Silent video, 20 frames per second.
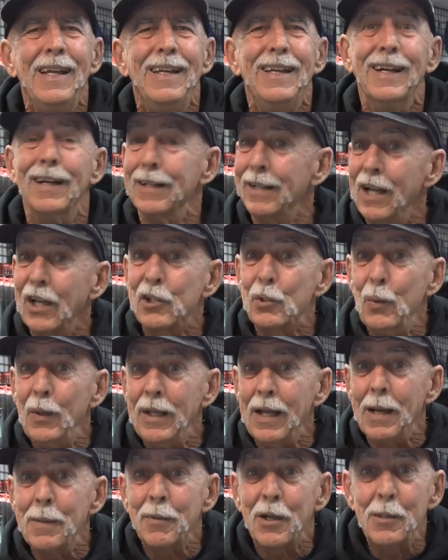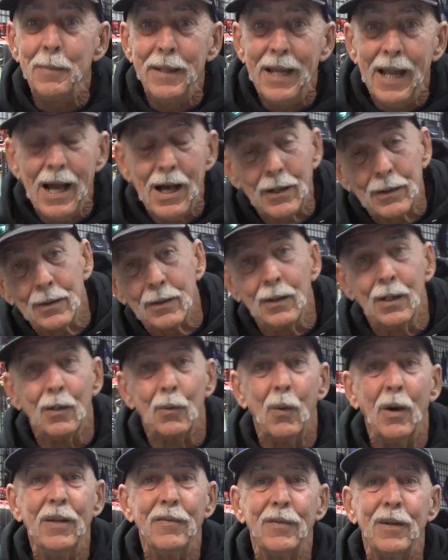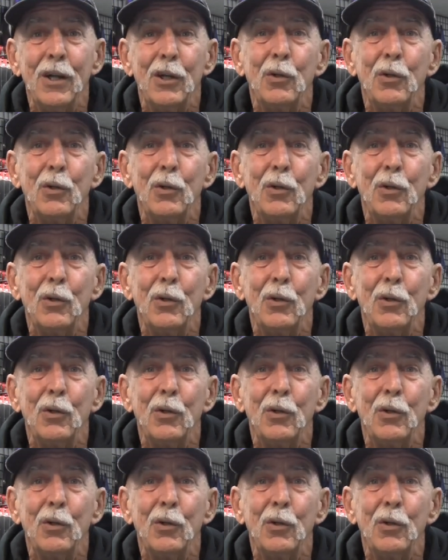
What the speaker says: Yeah, next week I'm going to be out. My wife and I